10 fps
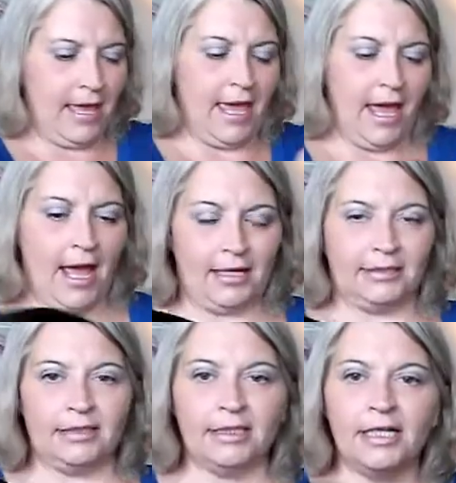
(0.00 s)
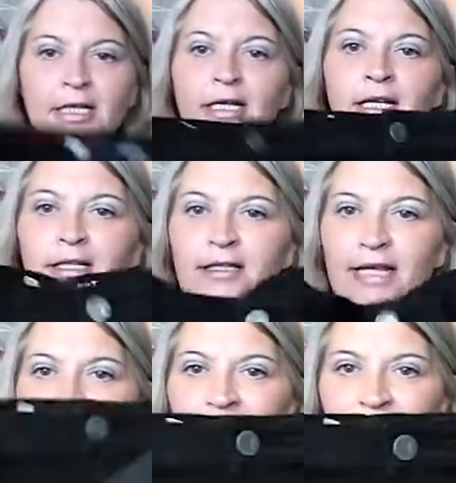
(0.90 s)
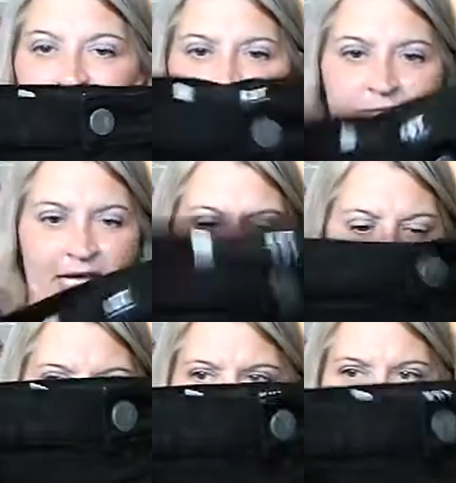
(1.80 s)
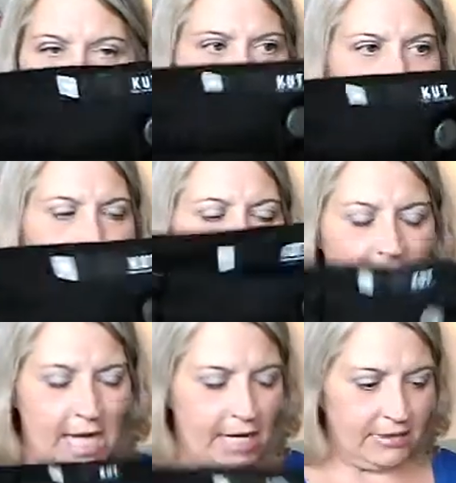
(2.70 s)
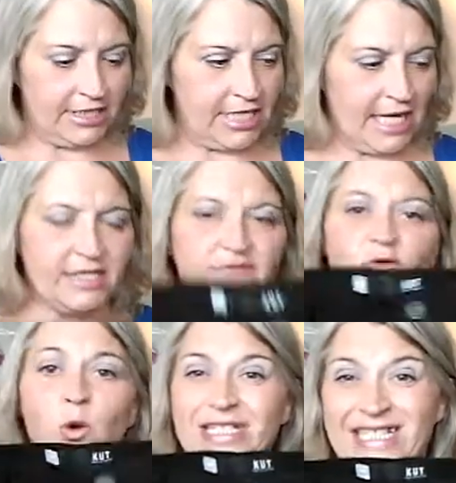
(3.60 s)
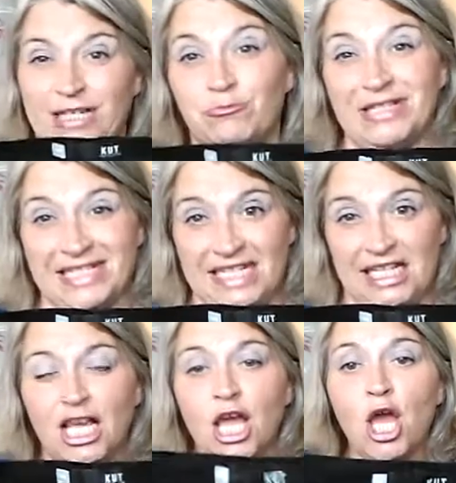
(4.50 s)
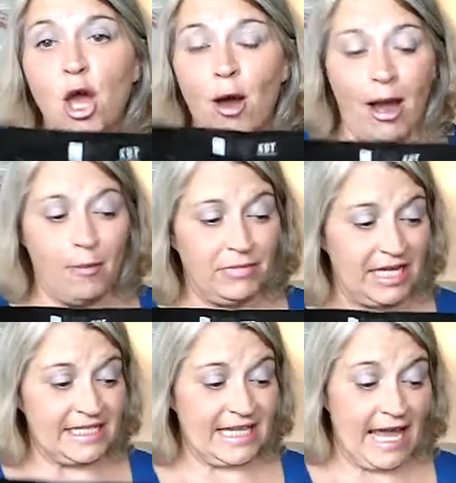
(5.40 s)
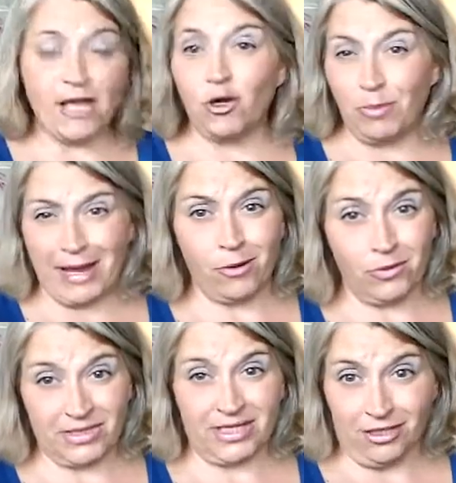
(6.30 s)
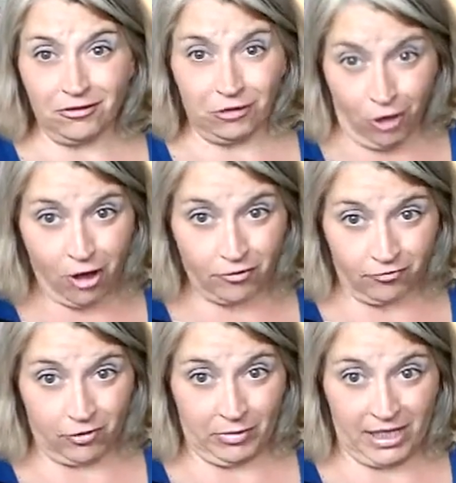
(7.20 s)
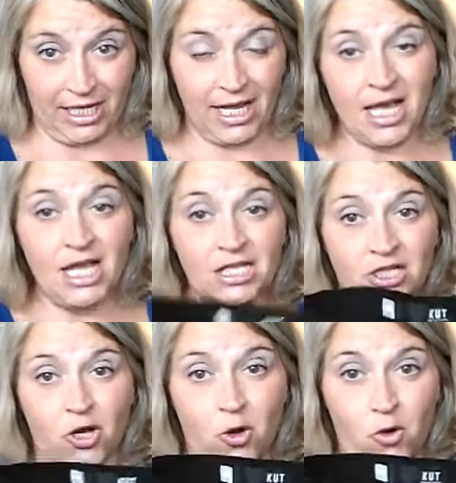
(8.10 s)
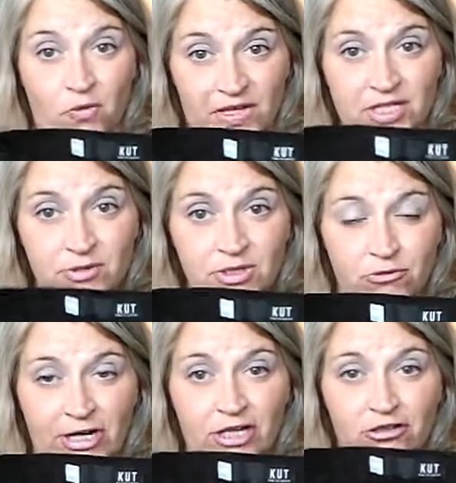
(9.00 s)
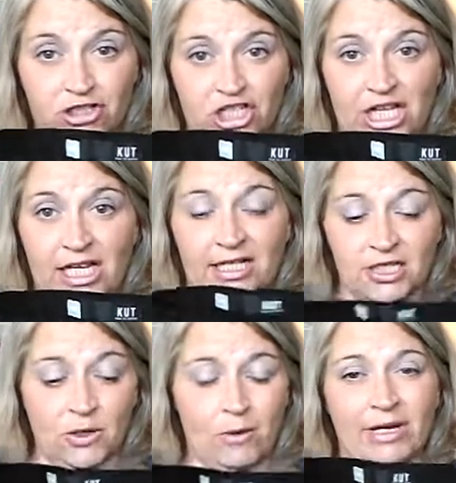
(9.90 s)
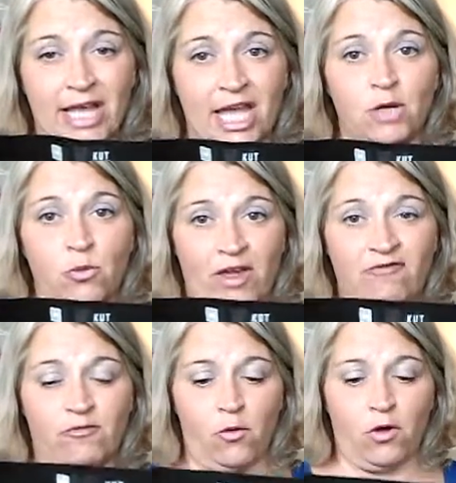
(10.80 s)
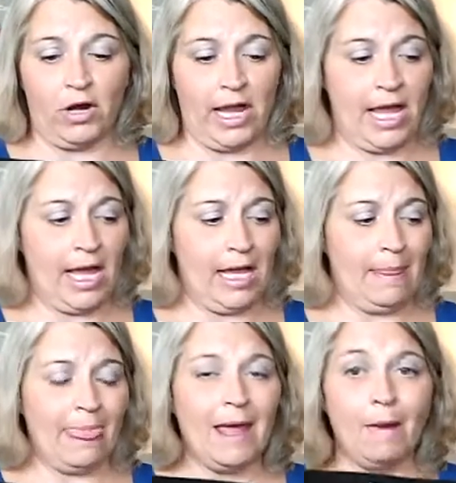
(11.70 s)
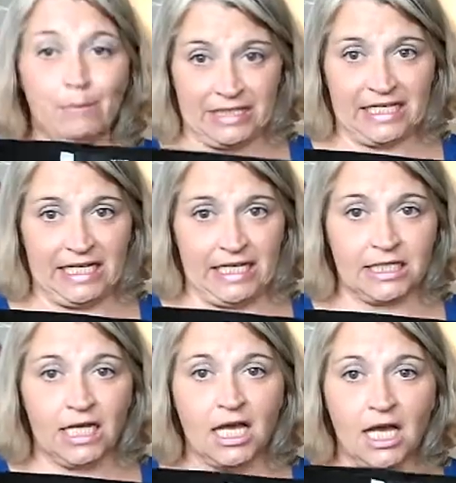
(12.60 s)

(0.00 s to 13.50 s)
and they have some nice stretch to them. I got them in size 14 petite because the ankle pant was a little long for me. So this was a regular jean, so I went ahead and went for a petite